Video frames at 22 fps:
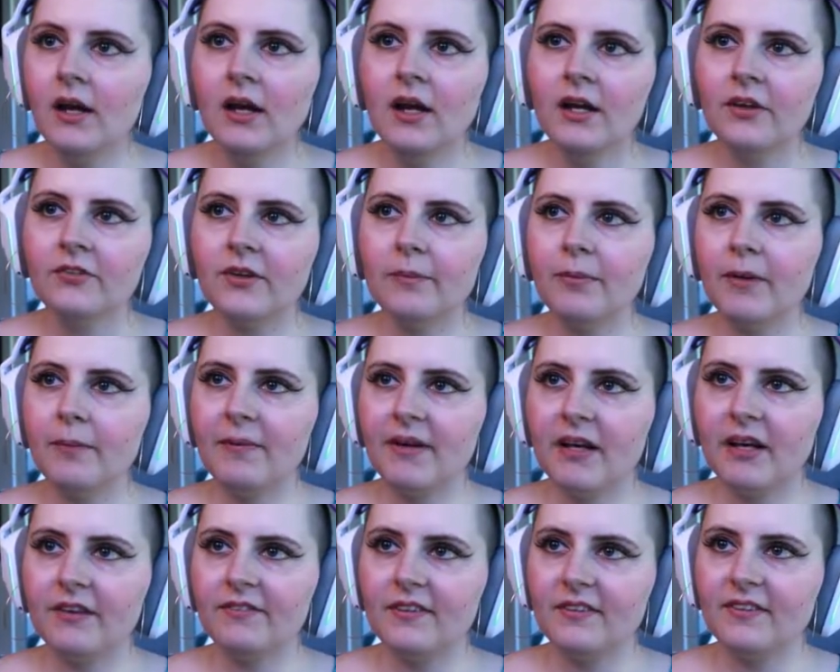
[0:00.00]
simply
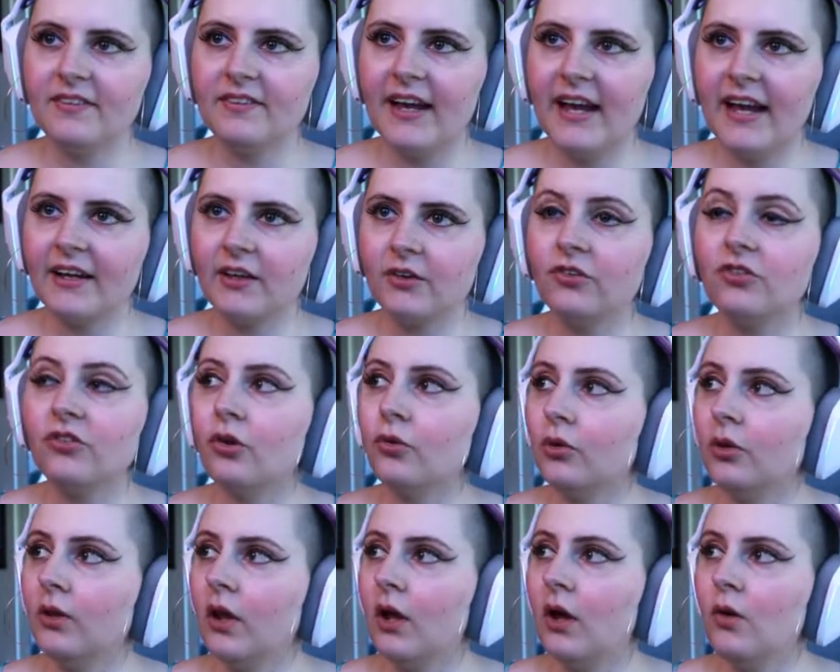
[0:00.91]
because its attack is so
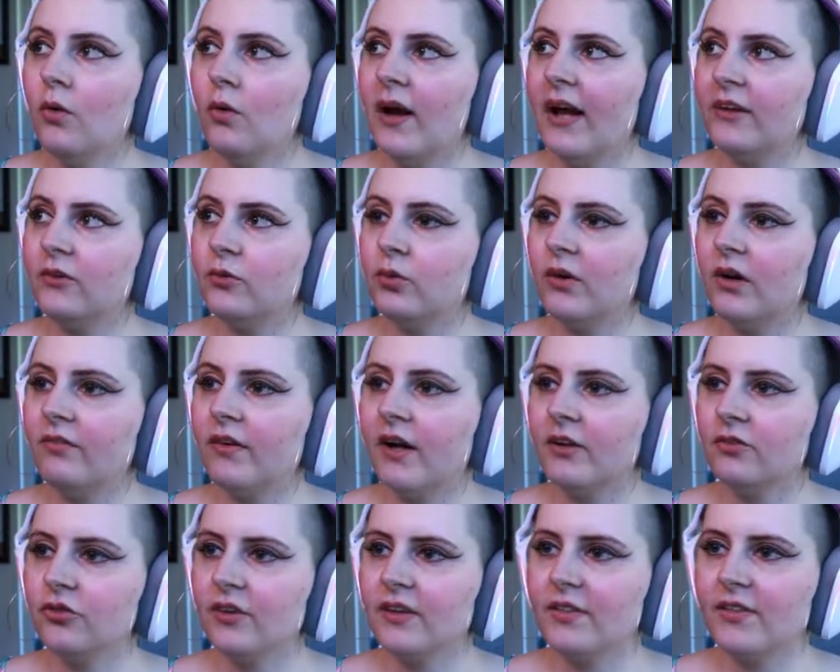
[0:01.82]
low at
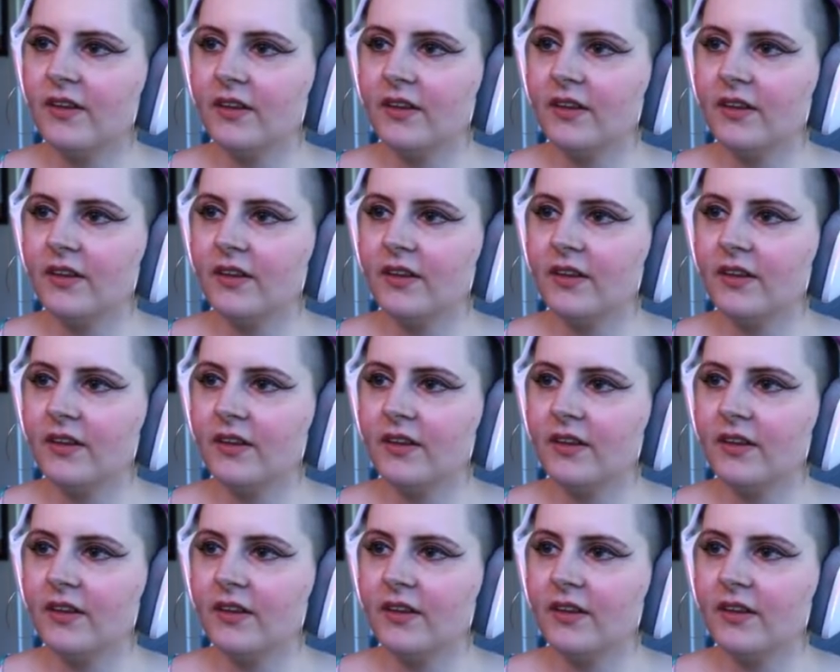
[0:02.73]
1200.